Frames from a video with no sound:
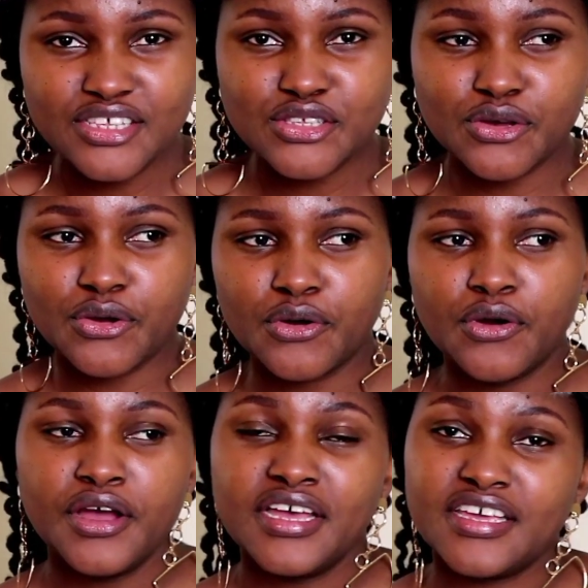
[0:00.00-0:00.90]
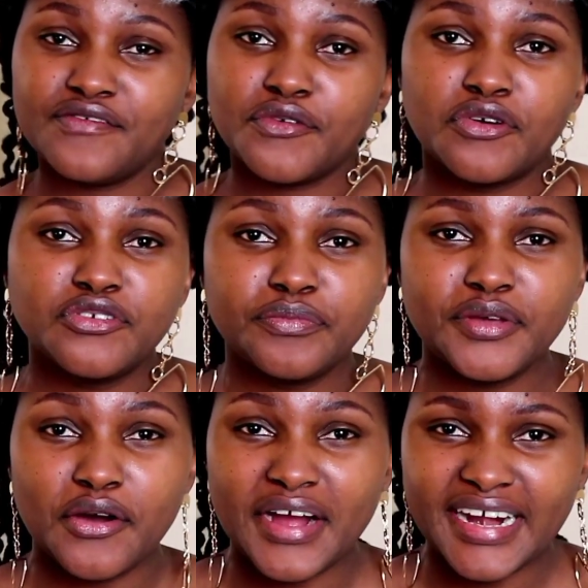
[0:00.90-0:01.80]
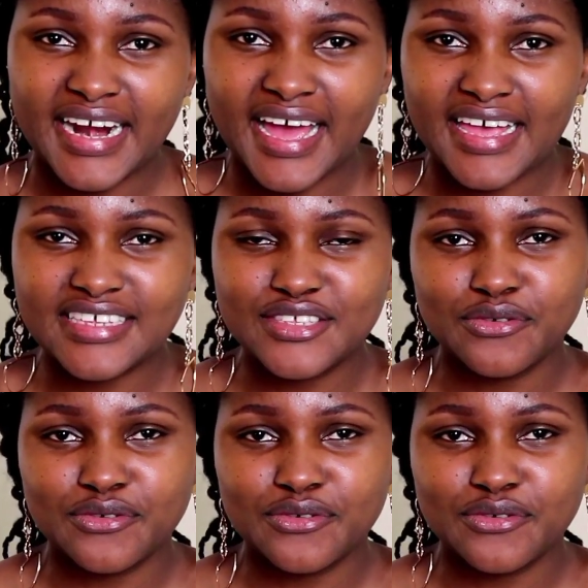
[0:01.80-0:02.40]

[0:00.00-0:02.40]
So if you want to be organized,